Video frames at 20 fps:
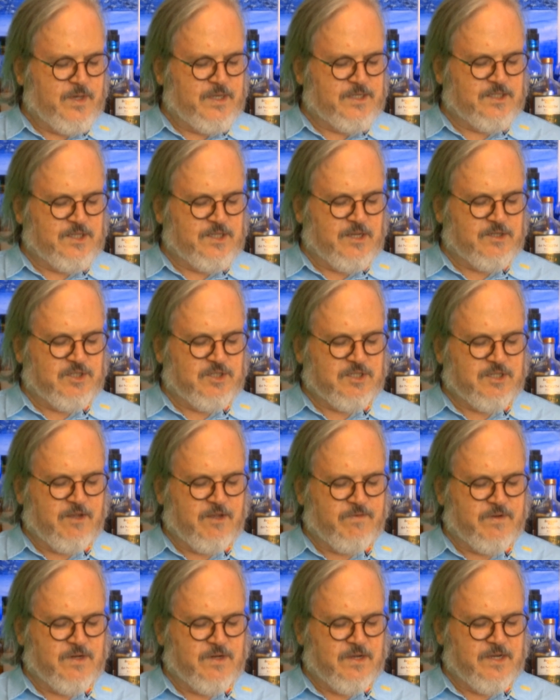It's just
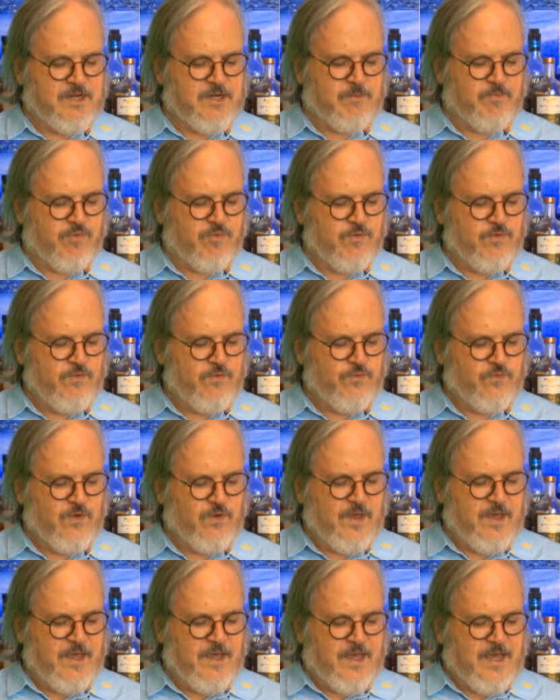over 90 proof,
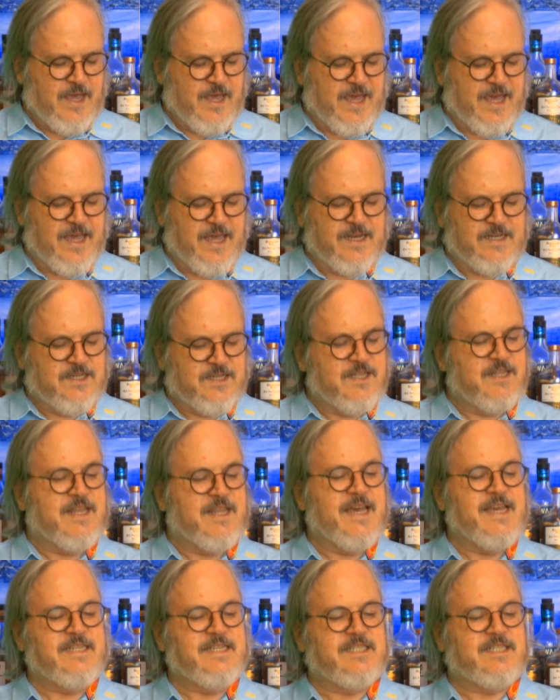and
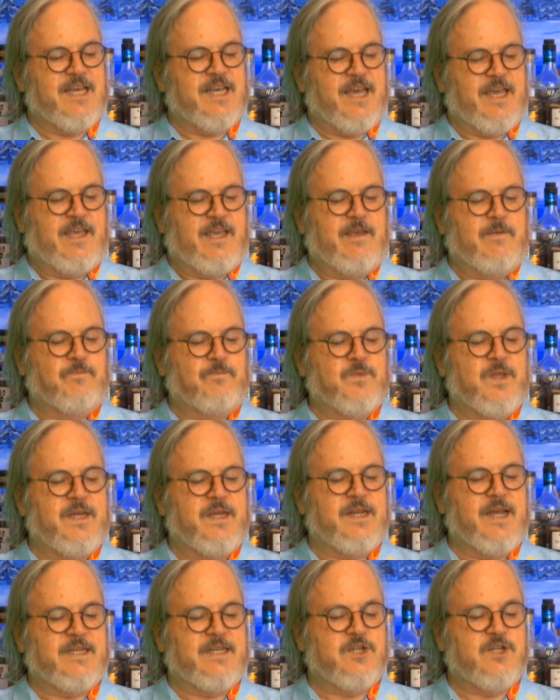they say
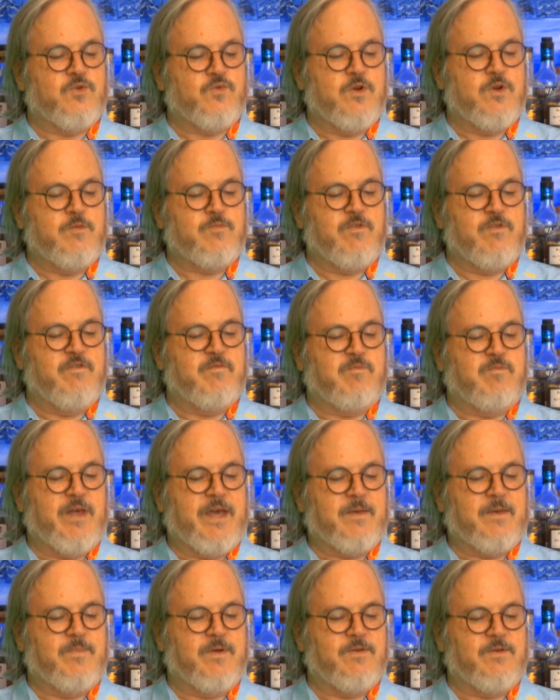it has an aroma of
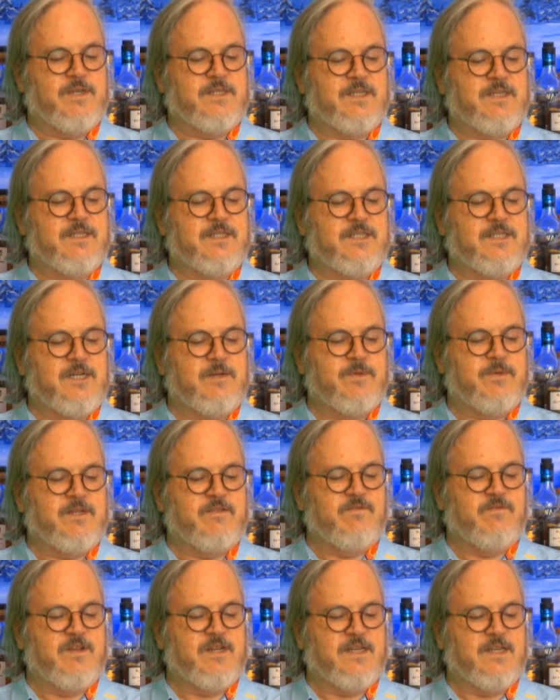blackberries, cinnamon,
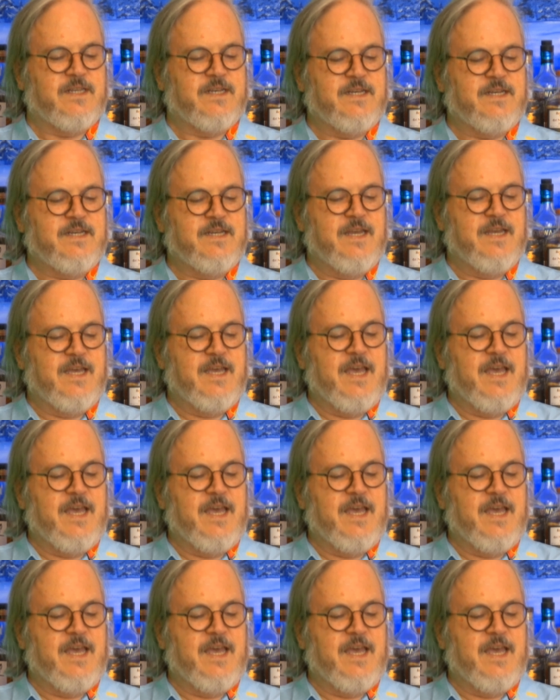vanilla,